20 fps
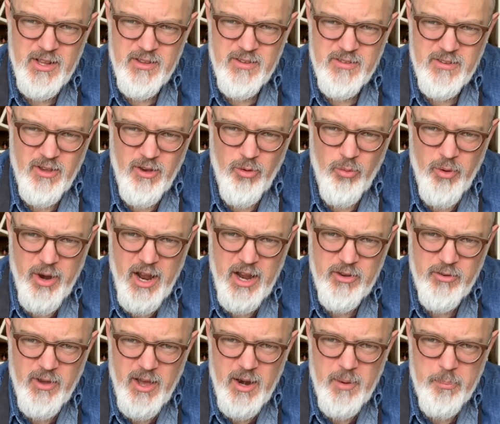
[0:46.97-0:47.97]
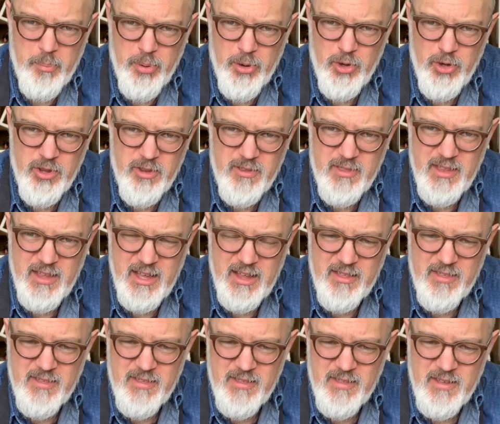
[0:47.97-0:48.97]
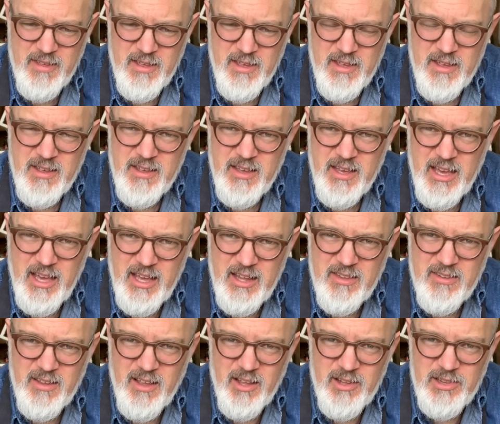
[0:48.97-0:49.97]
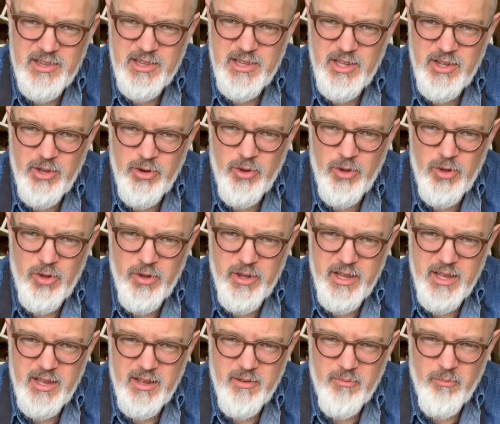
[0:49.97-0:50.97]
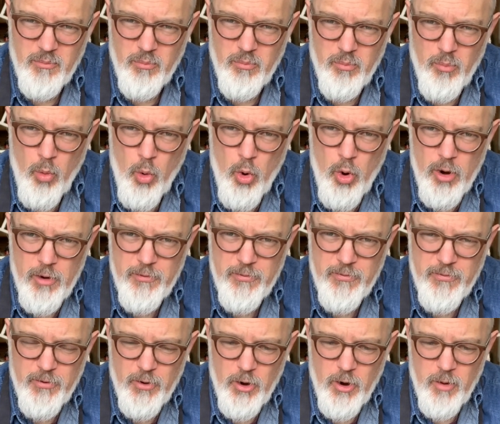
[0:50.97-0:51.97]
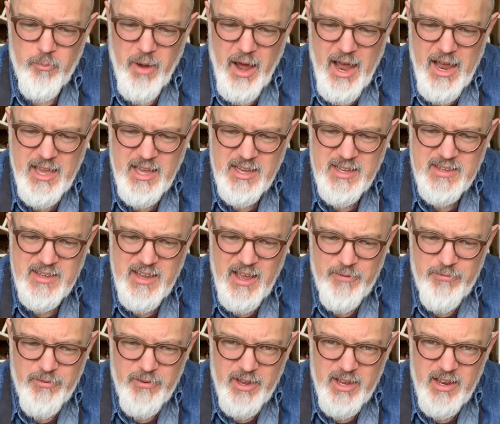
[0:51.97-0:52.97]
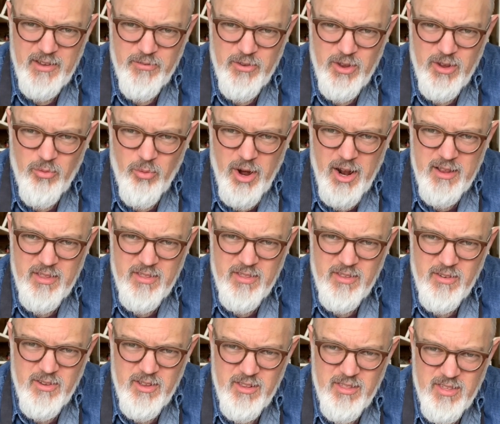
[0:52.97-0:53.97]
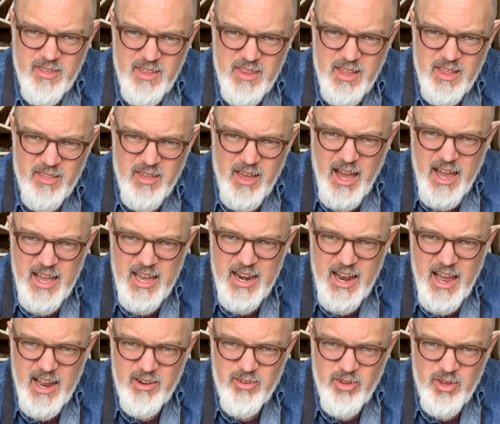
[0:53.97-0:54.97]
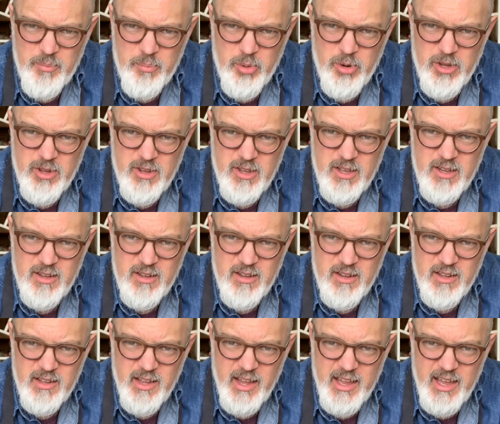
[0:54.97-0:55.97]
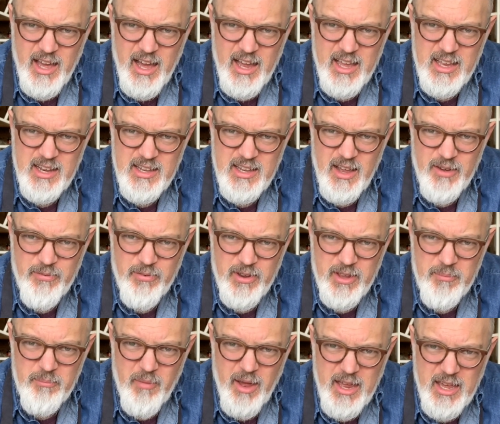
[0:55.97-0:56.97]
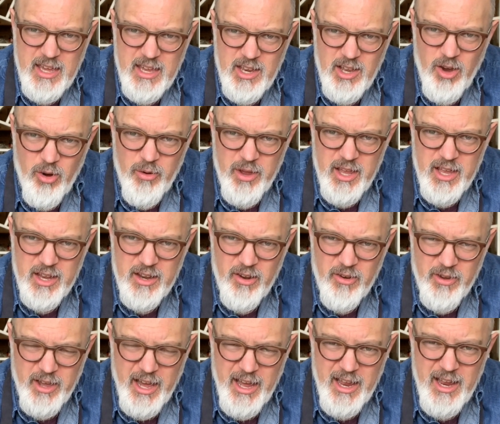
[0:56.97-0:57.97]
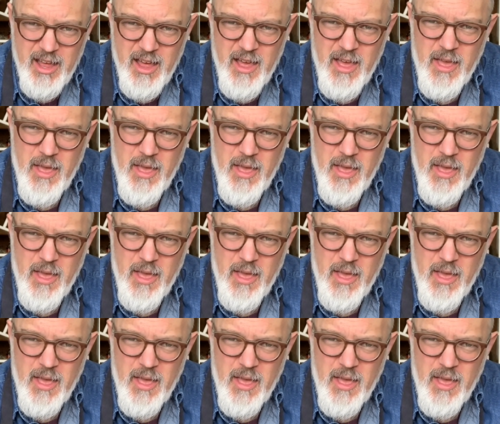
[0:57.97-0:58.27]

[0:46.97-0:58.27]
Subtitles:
So when I try to push this, it's a little more firm. I can definitely, if you can watch, you can see this, I can actually push it. Like, I can definitely make it go in, okay?